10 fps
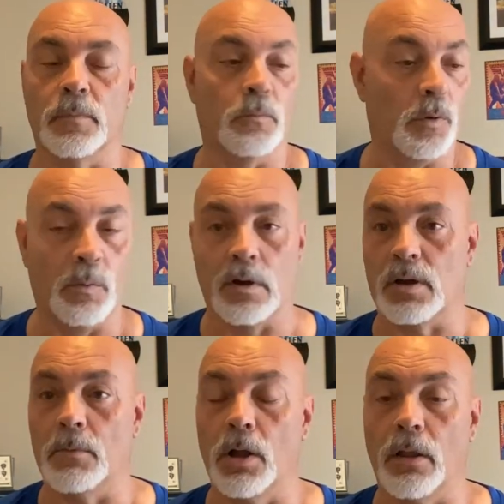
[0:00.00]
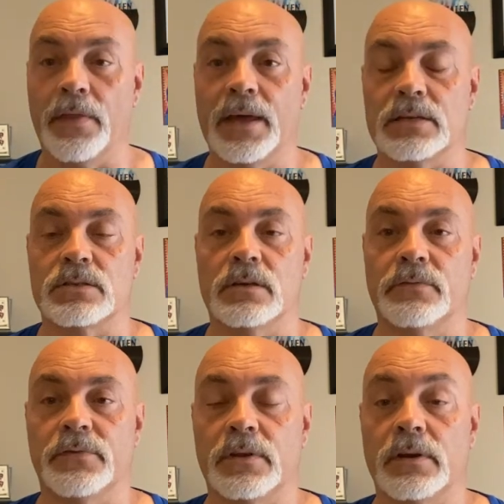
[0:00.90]
we welcome all of that
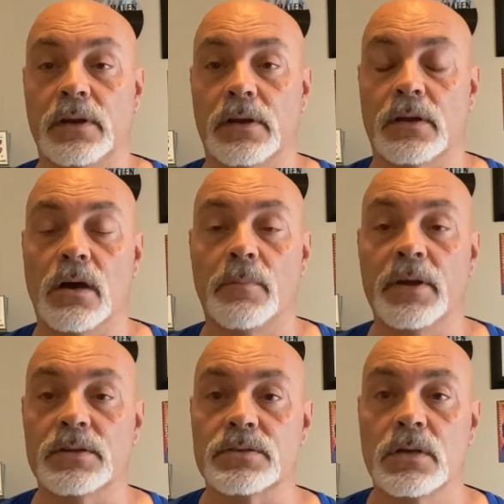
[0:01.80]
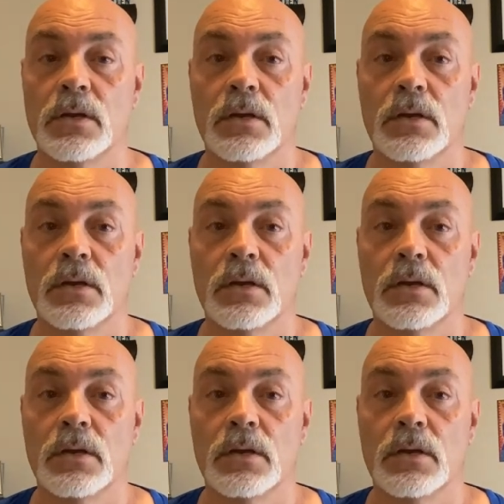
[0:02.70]
stuff in comments.